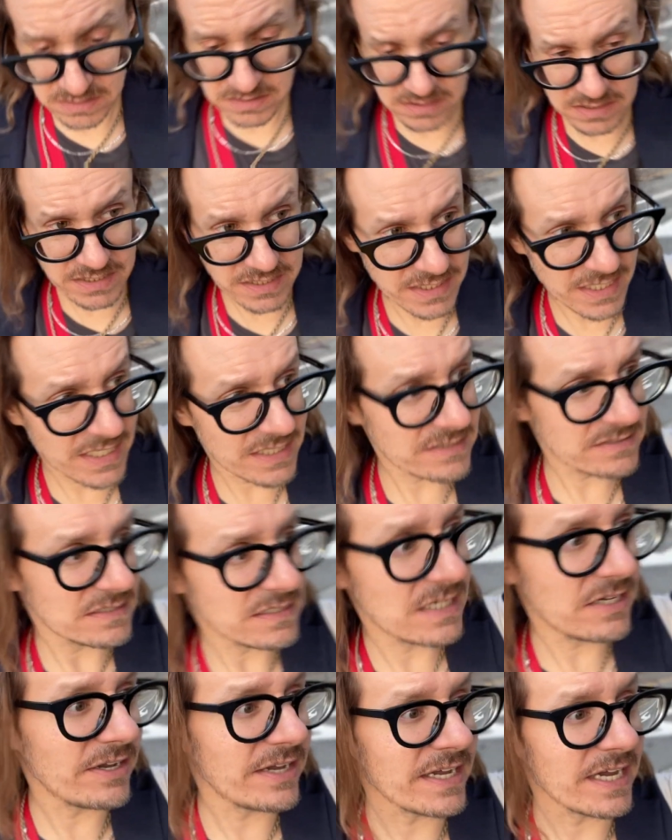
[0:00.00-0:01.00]
You know,
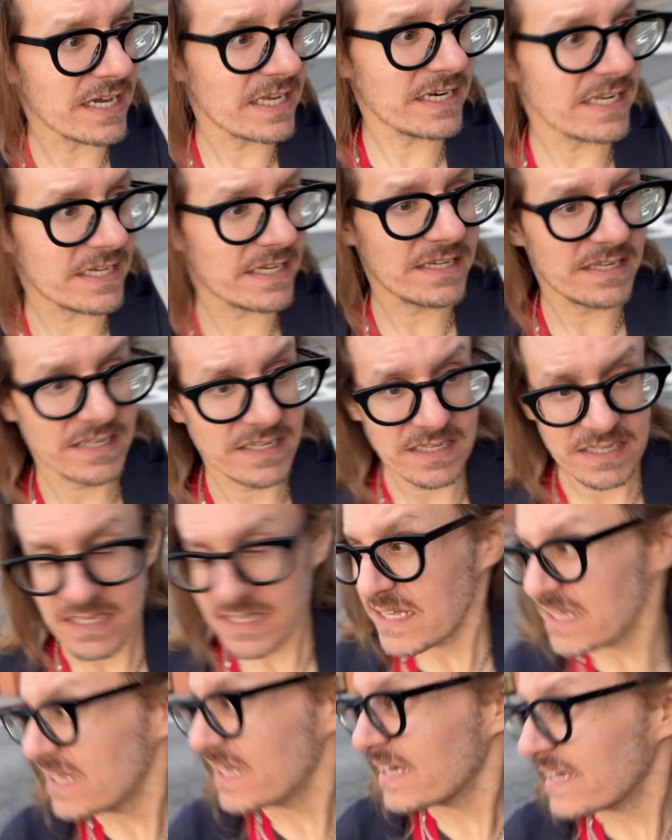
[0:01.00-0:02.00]
I gotta
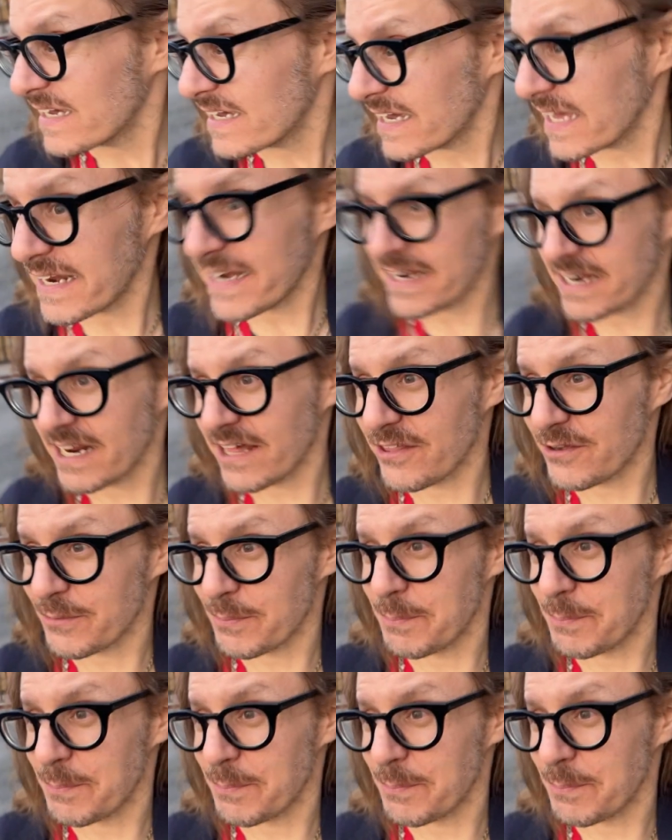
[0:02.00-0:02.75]
hit another